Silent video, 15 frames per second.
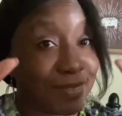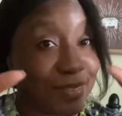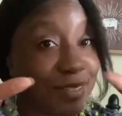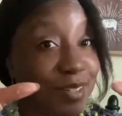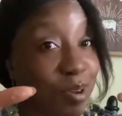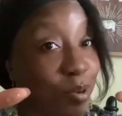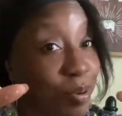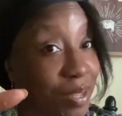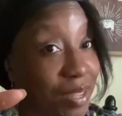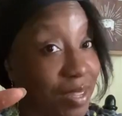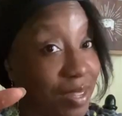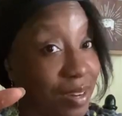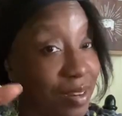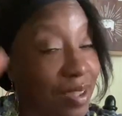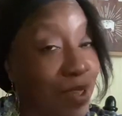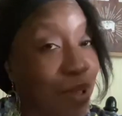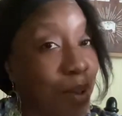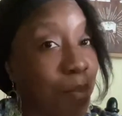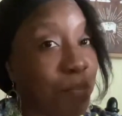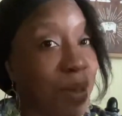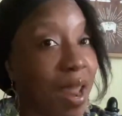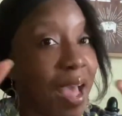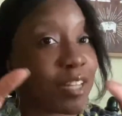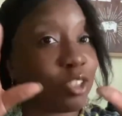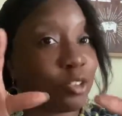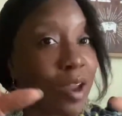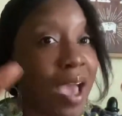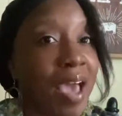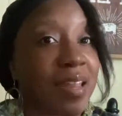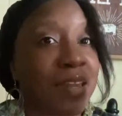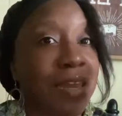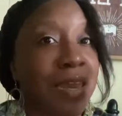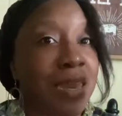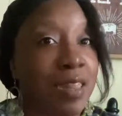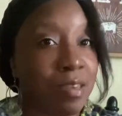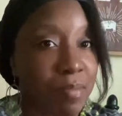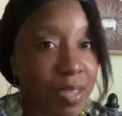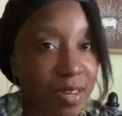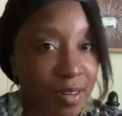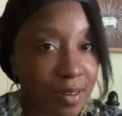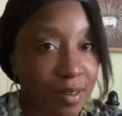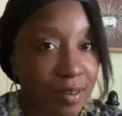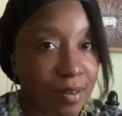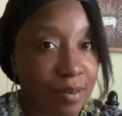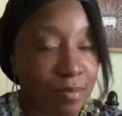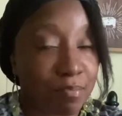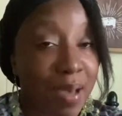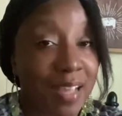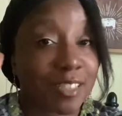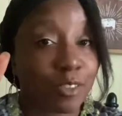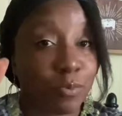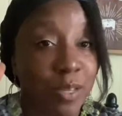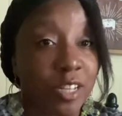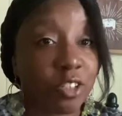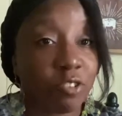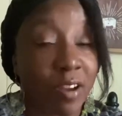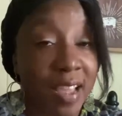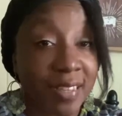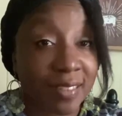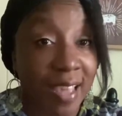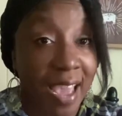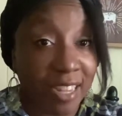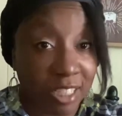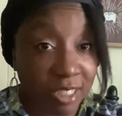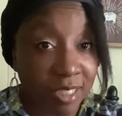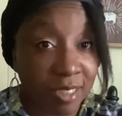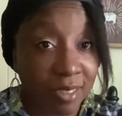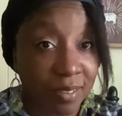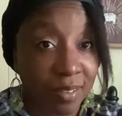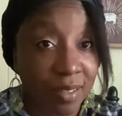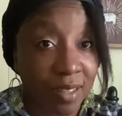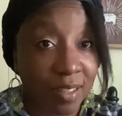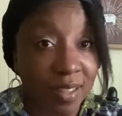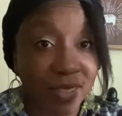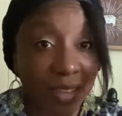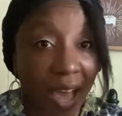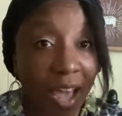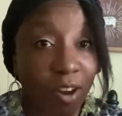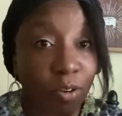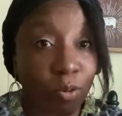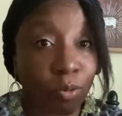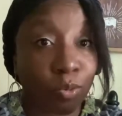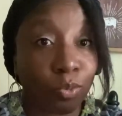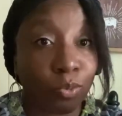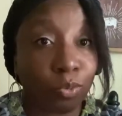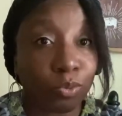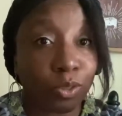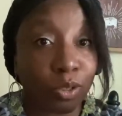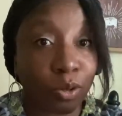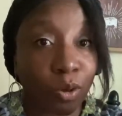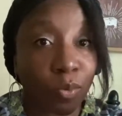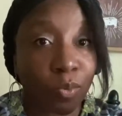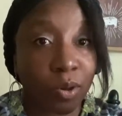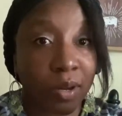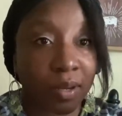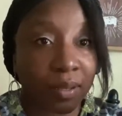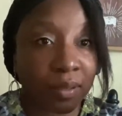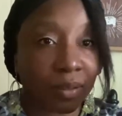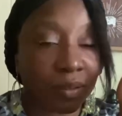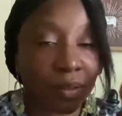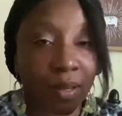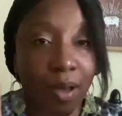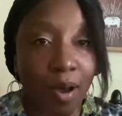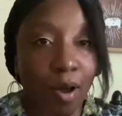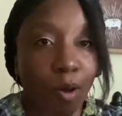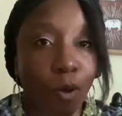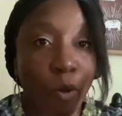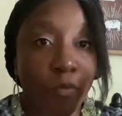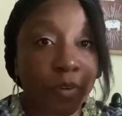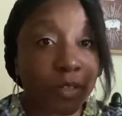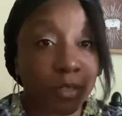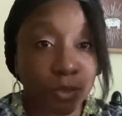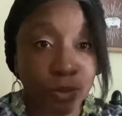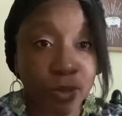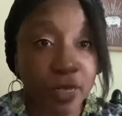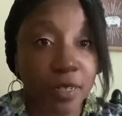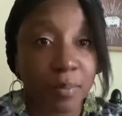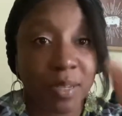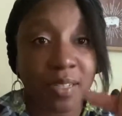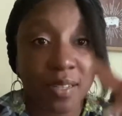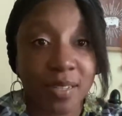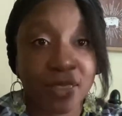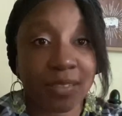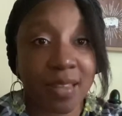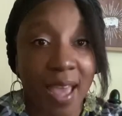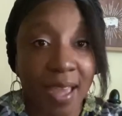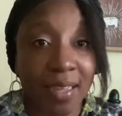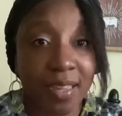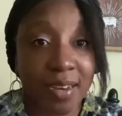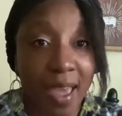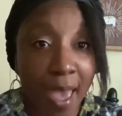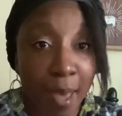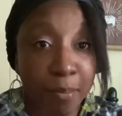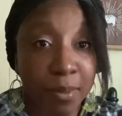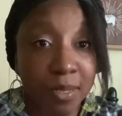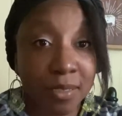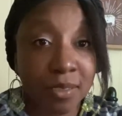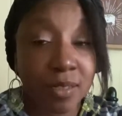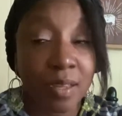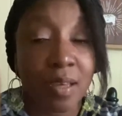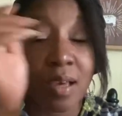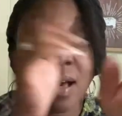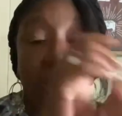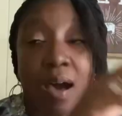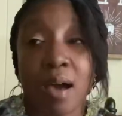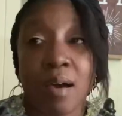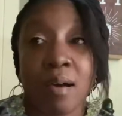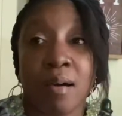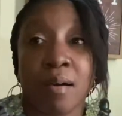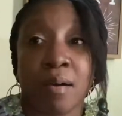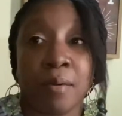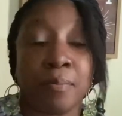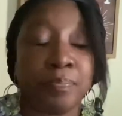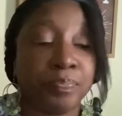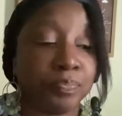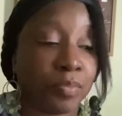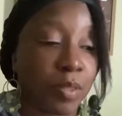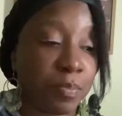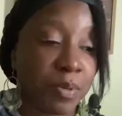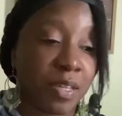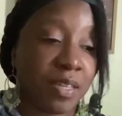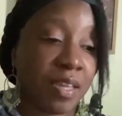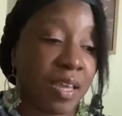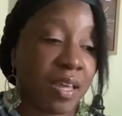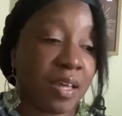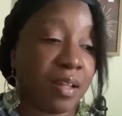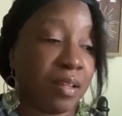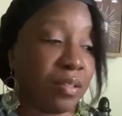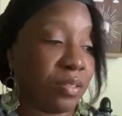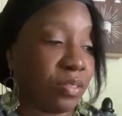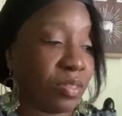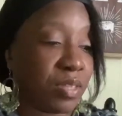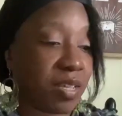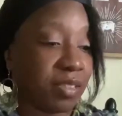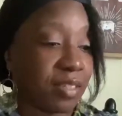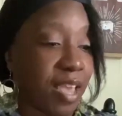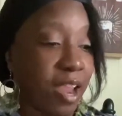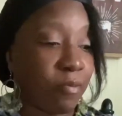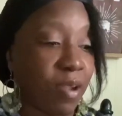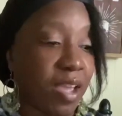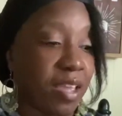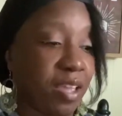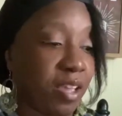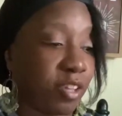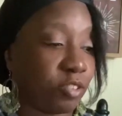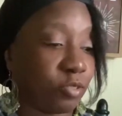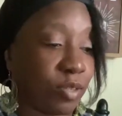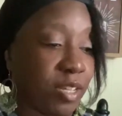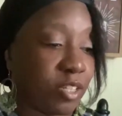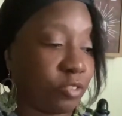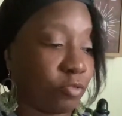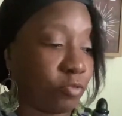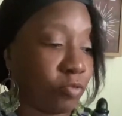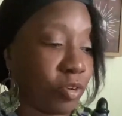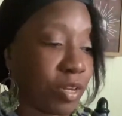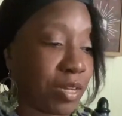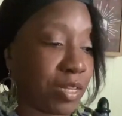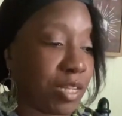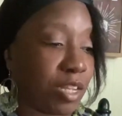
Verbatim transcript: go in. But I try to limit my sweet transaction because I don't, you know, want to overdo it because that can happen. Um, but yeah, this cake right here is, is really,